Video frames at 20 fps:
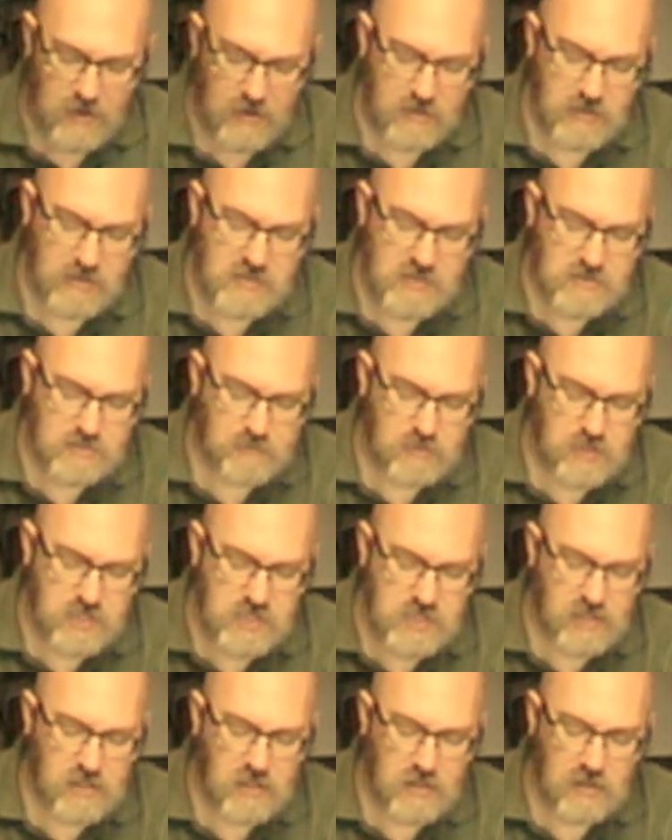In this
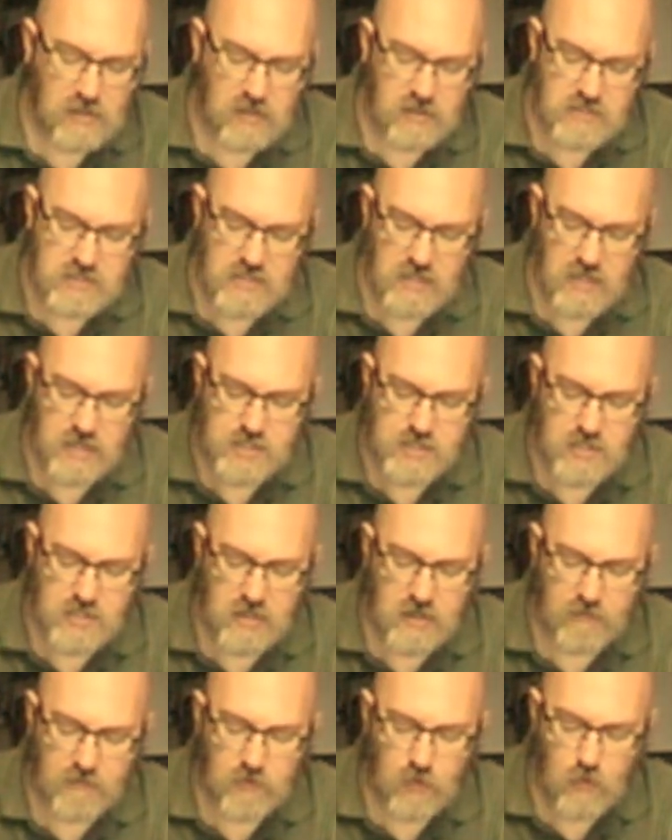particular
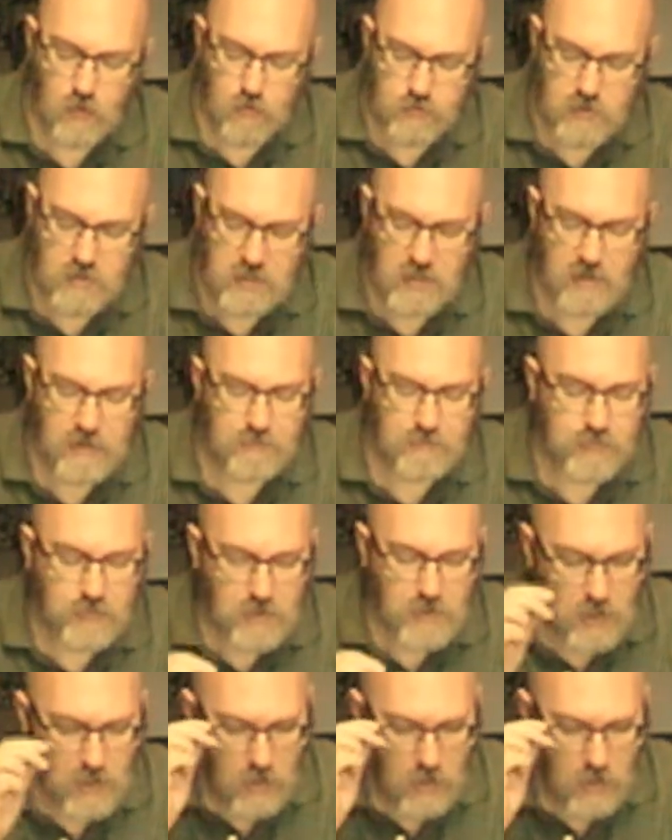session of OOFDA,